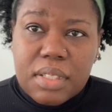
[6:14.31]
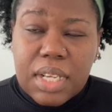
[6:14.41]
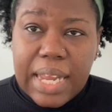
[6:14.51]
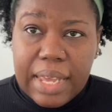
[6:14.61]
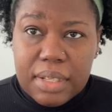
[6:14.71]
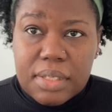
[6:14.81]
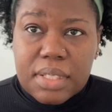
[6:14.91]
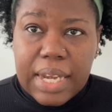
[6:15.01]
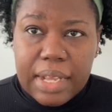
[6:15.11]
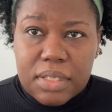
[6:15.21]

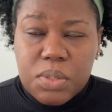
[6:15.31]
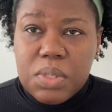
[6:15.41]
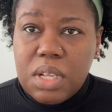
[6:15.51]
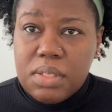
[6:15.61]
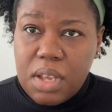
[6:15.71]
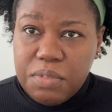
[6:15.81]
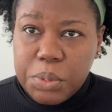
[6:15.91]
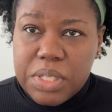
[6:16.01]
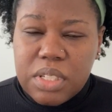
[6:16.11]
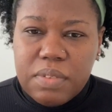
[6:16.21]
clients who sell
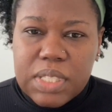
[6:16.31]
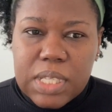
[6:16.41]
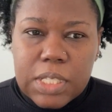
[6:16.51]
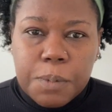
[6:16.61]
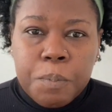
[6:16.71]
software services.